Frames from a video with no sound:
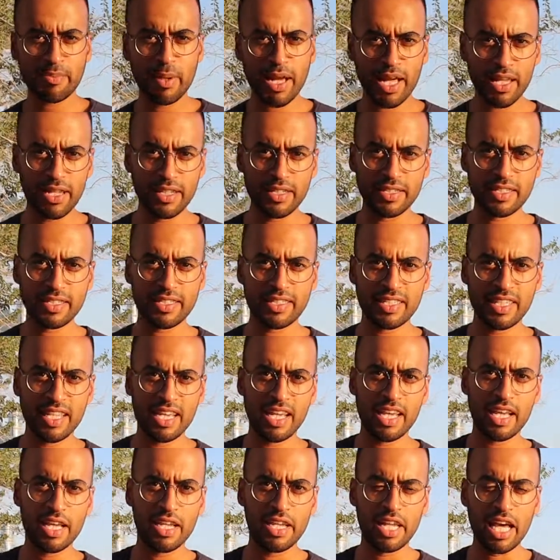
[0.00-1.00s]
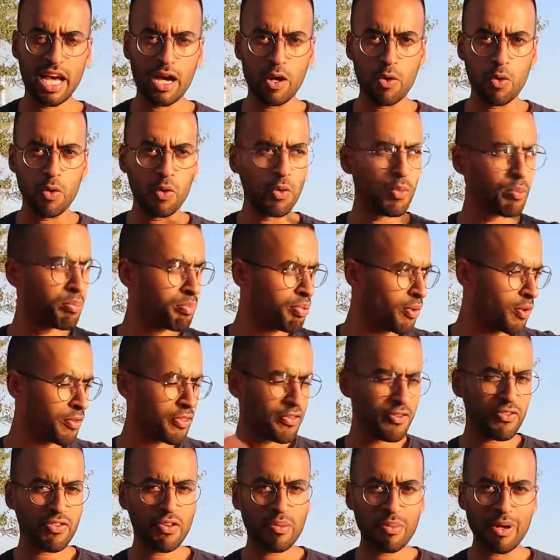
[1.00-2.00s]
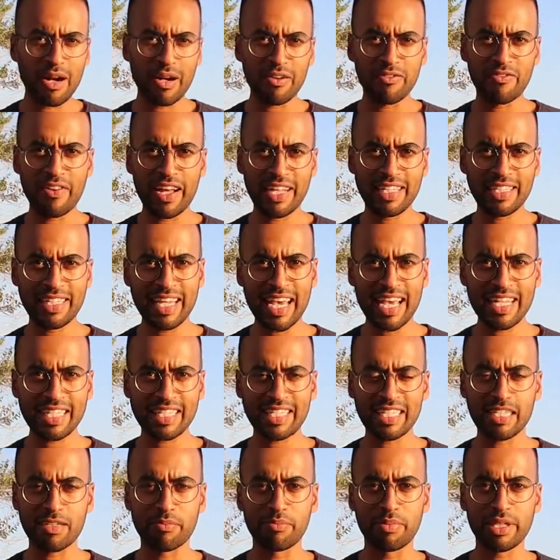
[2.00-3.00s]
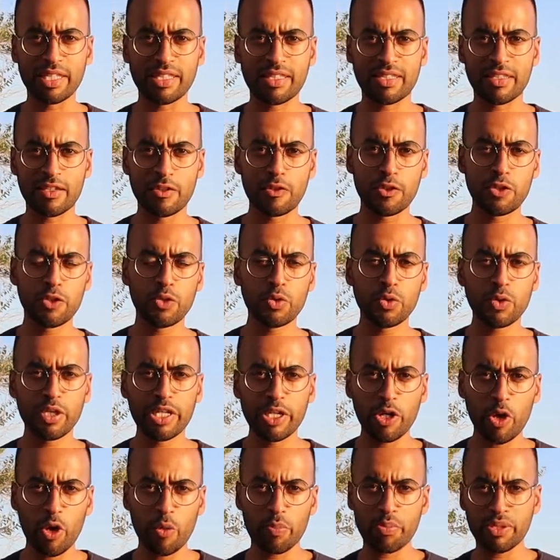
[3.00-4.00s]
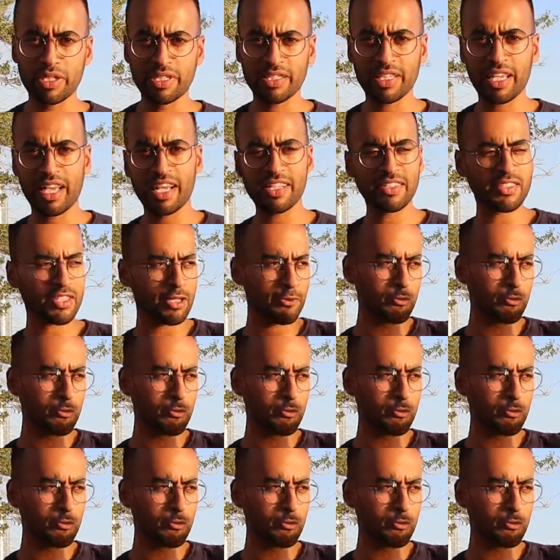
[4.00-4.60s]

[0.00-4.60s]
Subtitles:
palace, now both of them are fantastic, but the newly opened Qasr